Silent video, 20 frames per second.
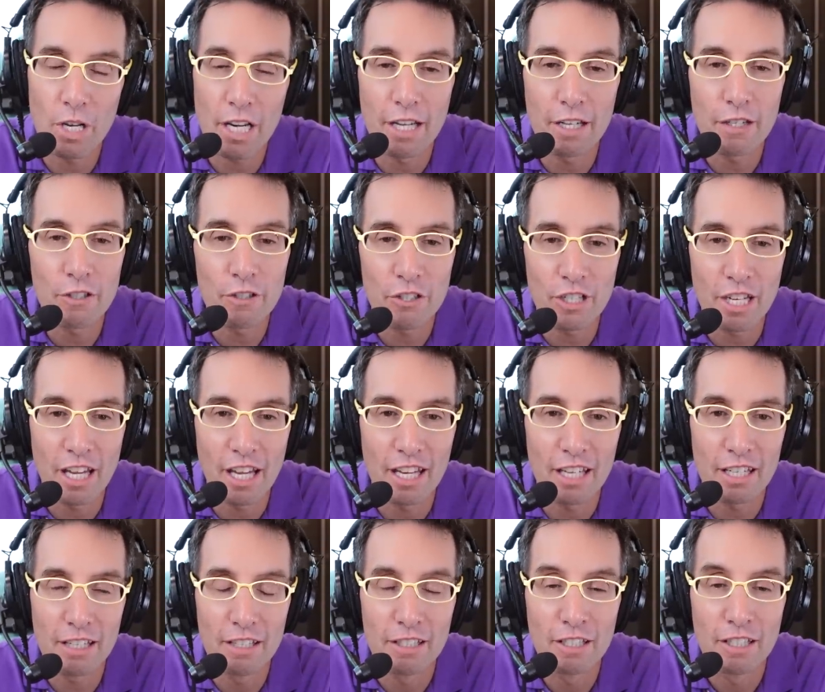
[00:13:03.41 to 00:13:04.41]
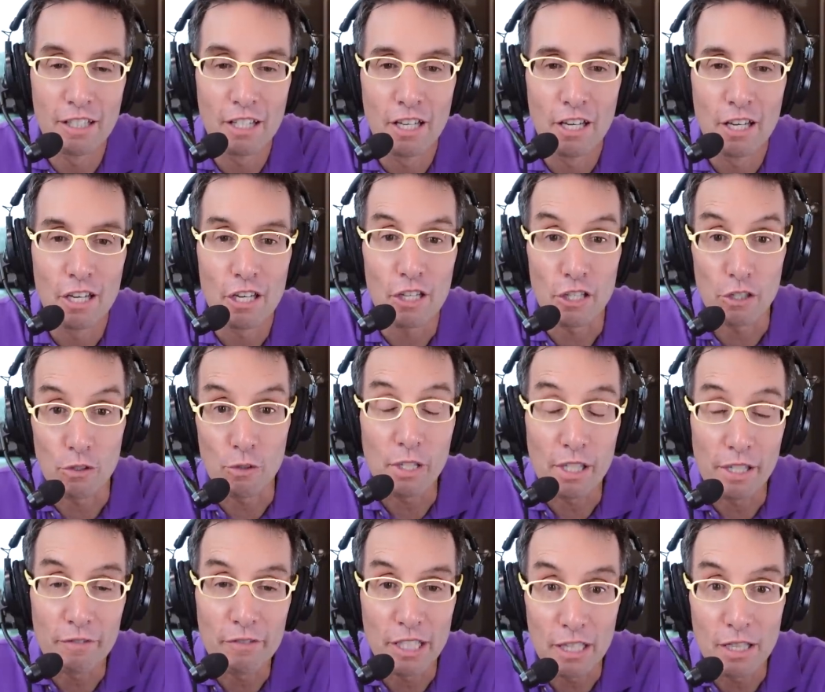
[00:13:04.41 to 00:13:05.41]
what I understand, you
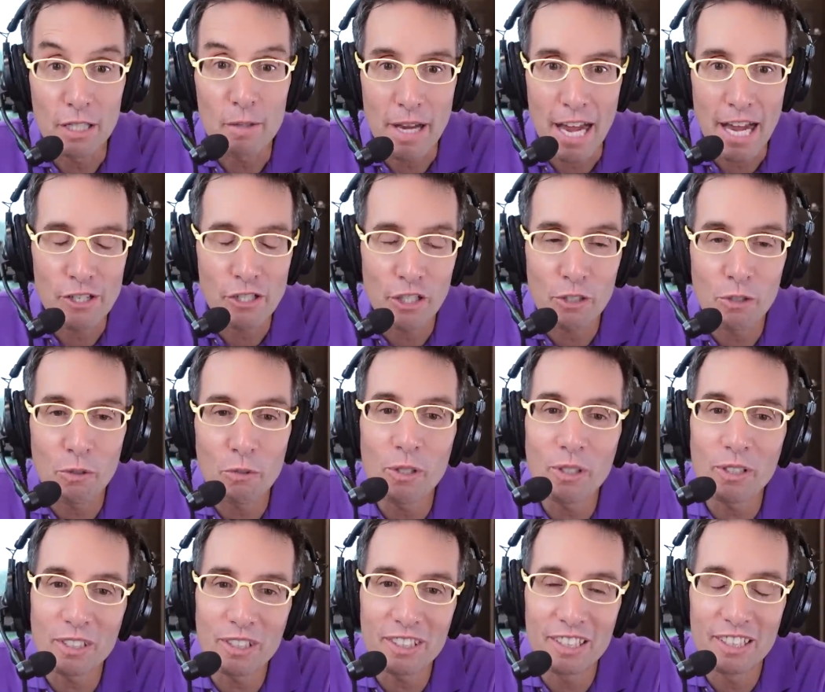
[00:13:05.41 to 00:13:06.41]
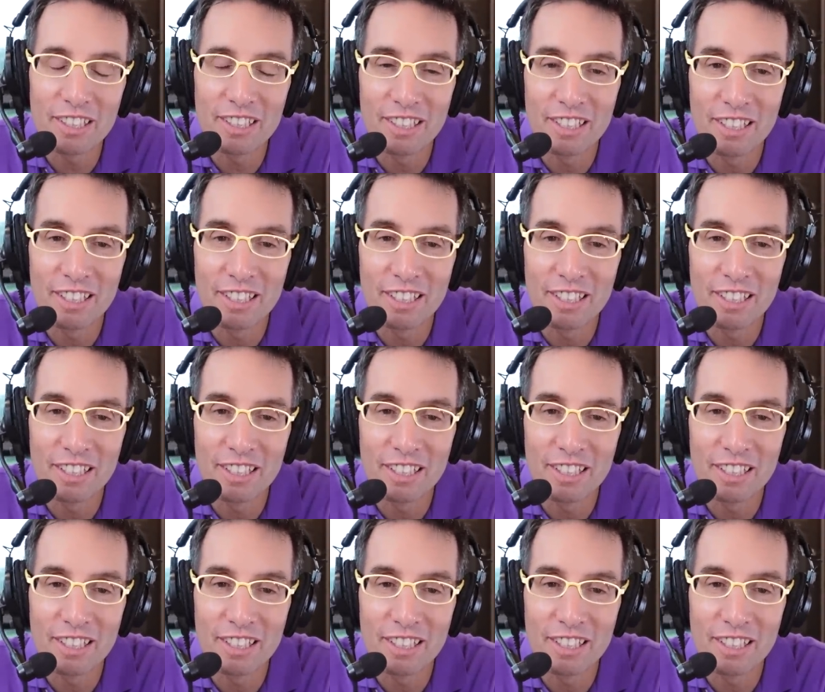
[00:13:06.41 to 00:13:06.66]
lived in the magical world.